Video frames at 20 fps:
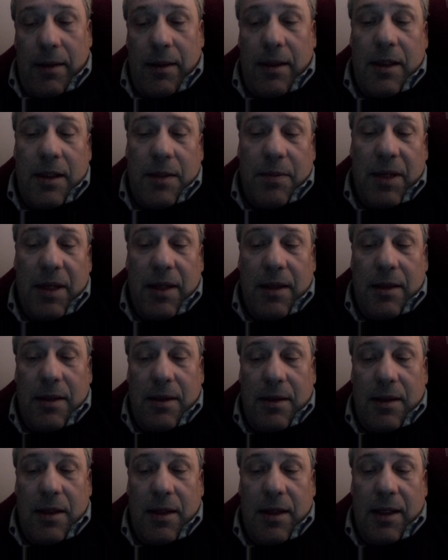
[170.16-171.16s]
This
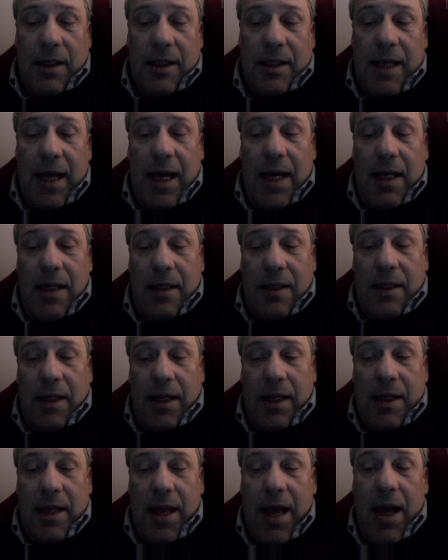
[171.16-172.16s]
means that anxiety
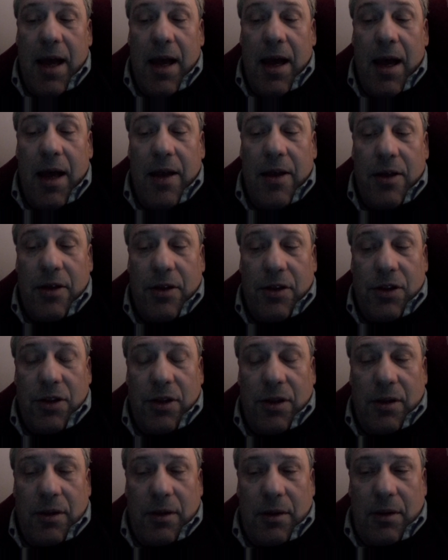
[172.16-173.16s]
and
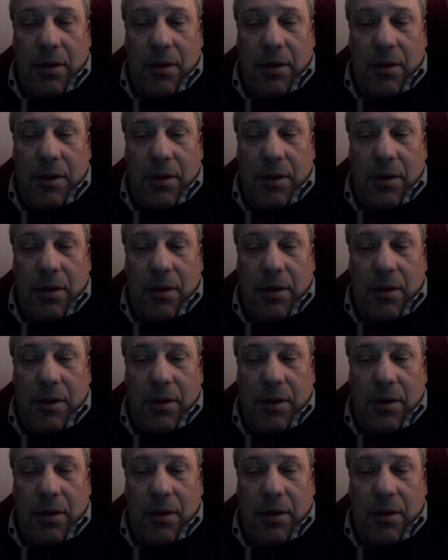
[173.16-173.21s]
energy,